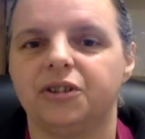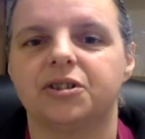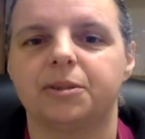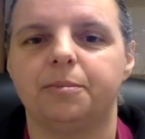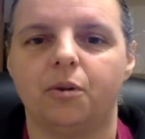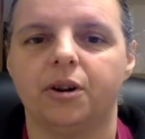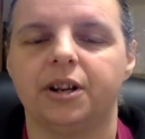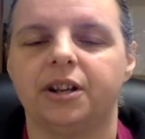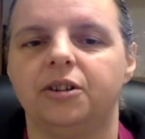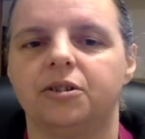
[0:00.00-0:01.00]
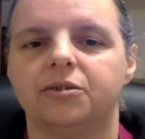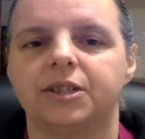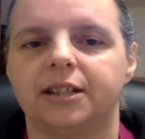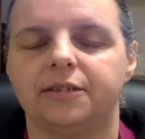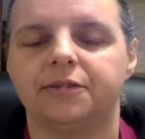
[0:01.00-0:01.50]
You're supporting your own
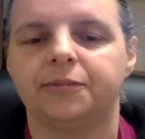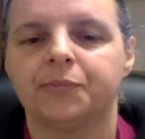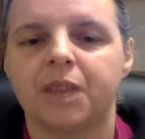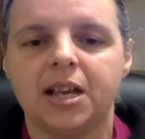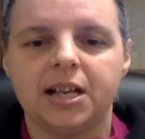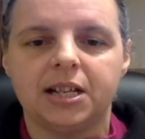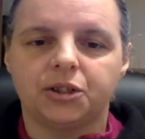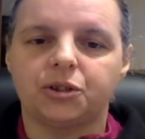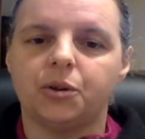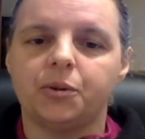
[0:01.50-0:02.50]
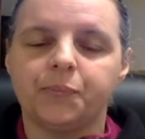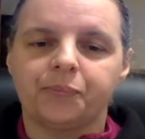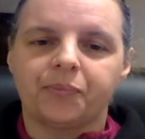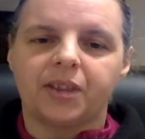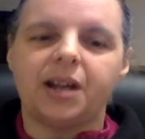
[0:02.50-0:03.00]
self. So
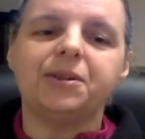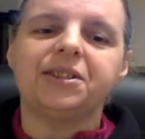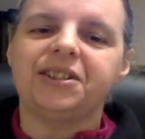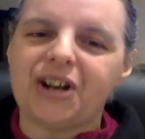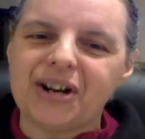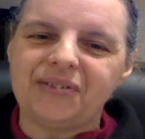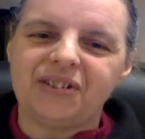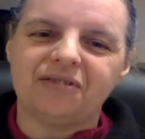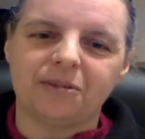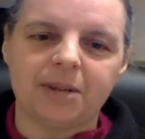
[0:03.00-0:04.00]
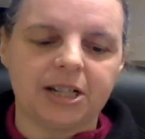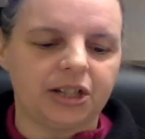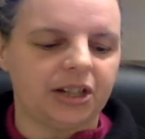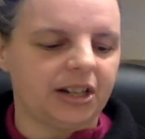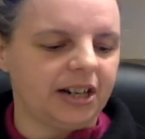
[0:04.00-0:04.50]
that was a lot of
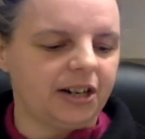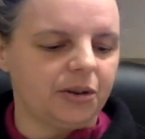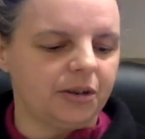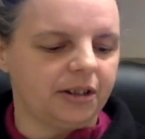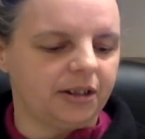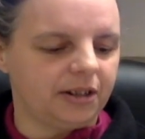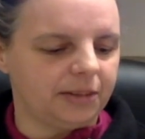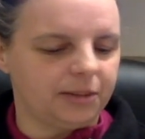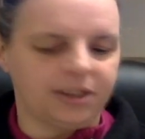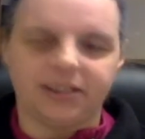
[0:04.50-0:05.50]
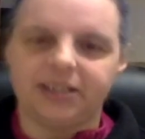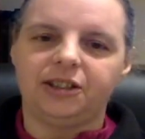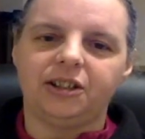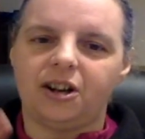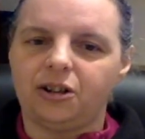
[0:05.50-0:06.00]
information, and I know it was a
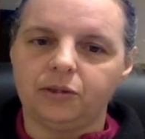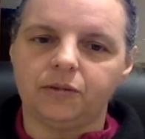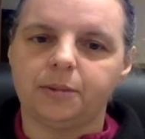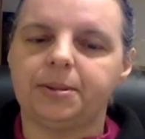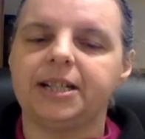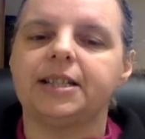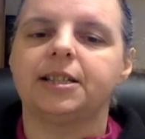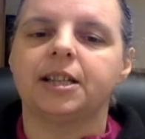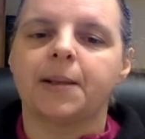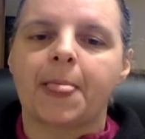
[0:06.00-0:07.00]
little all over the place.